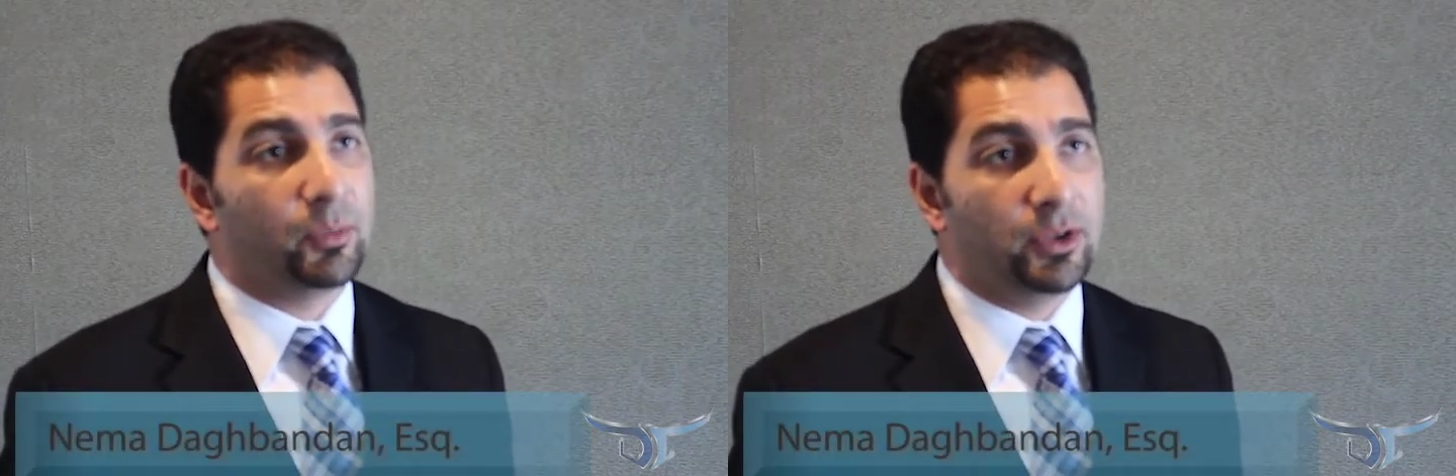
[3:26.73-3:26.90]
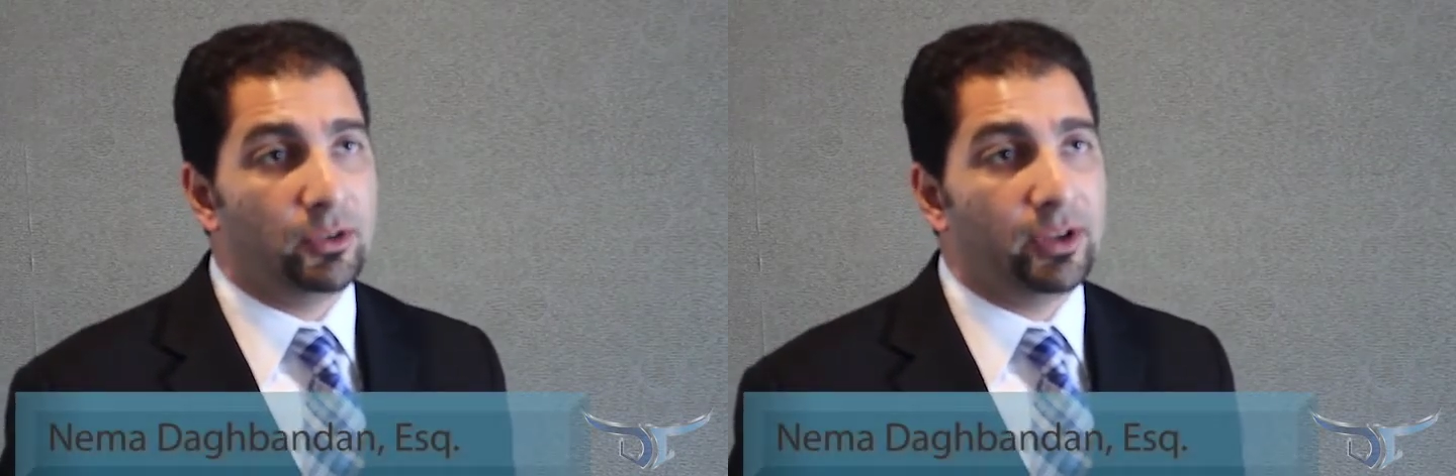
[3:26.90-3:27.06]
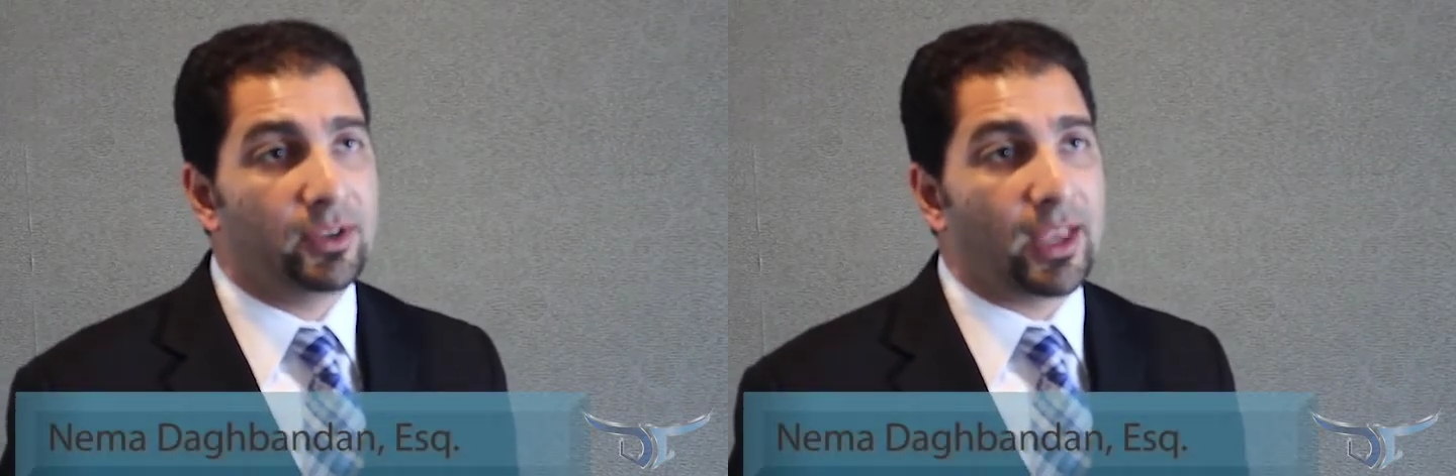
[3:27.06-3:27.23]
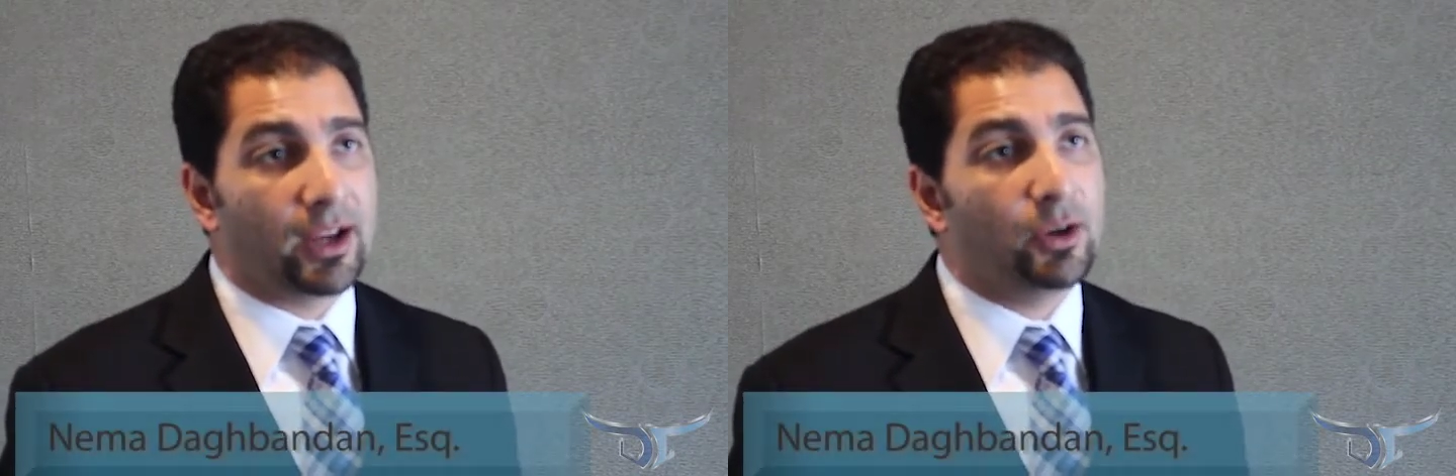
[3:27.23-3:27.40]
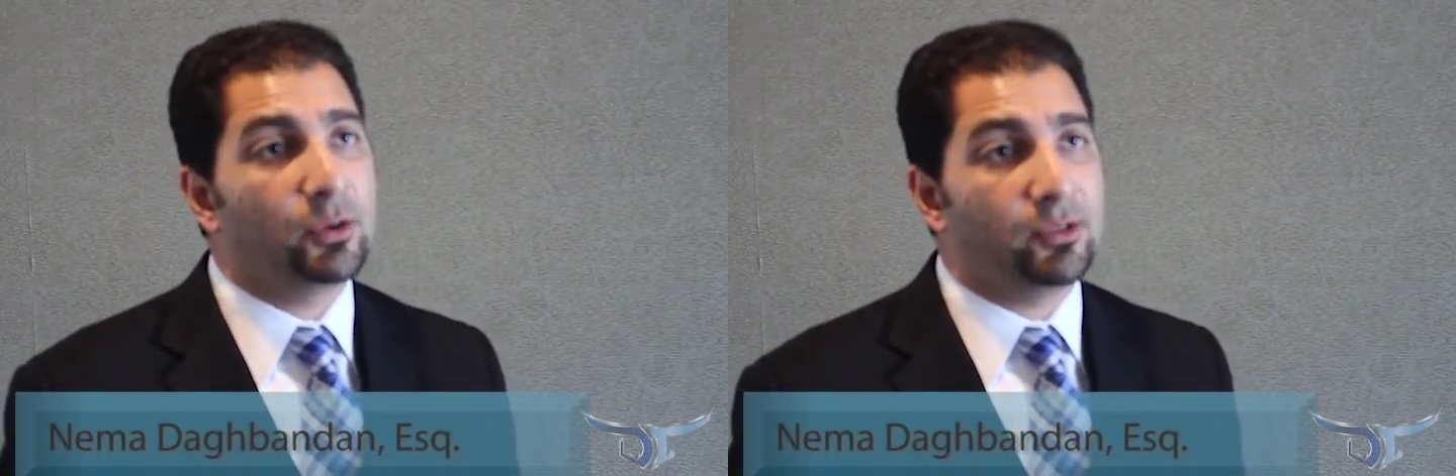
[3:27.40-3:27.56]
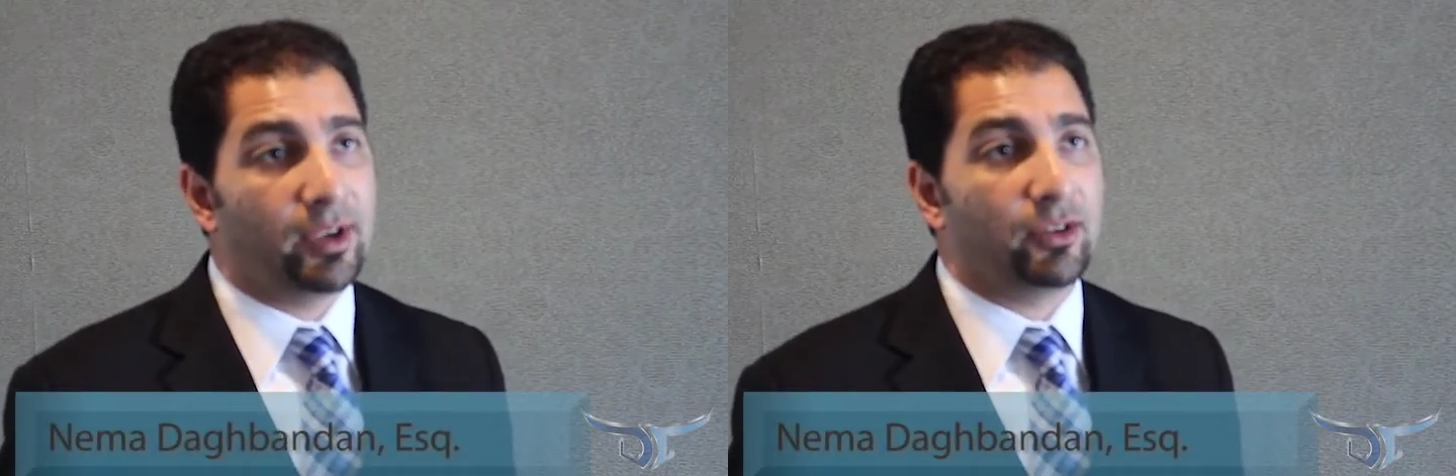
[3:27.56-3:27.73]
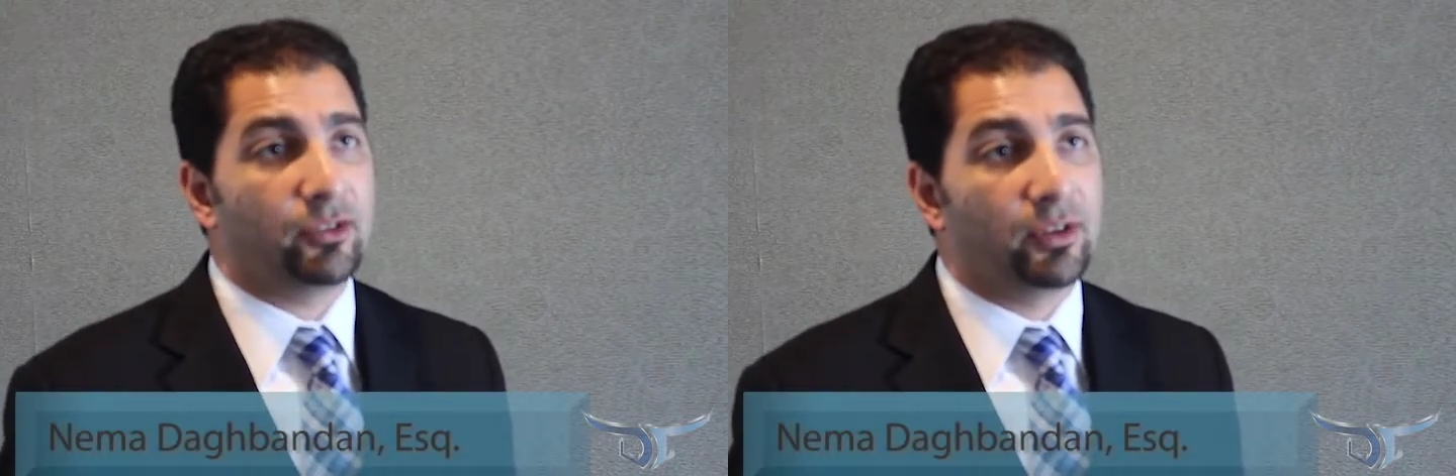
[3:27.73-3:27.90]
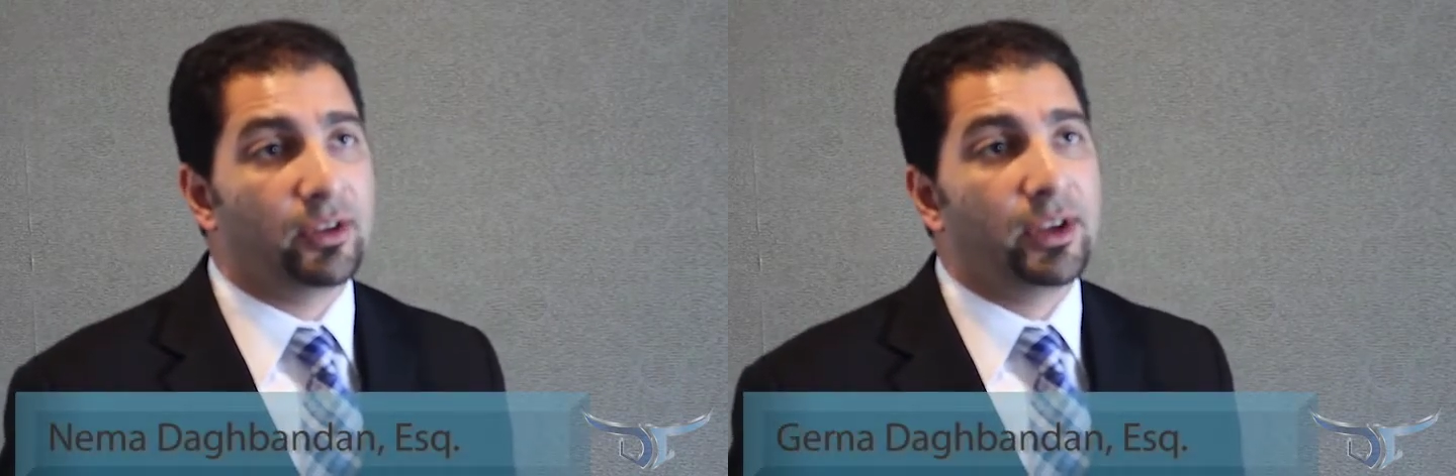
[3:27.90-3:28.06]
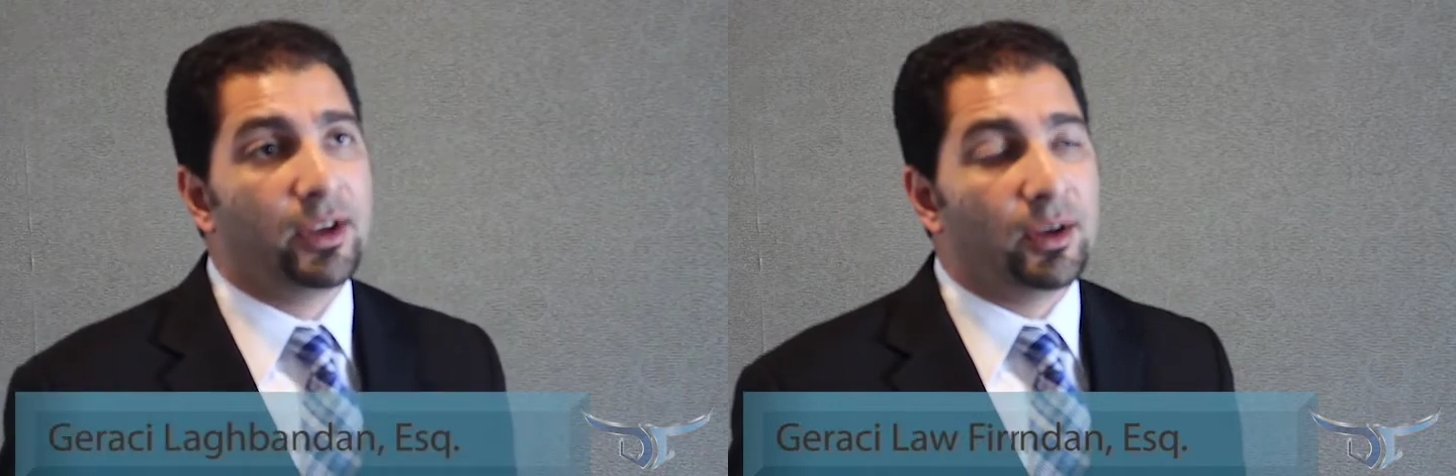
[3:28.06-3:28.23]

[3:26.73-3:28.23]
when you look at that code section,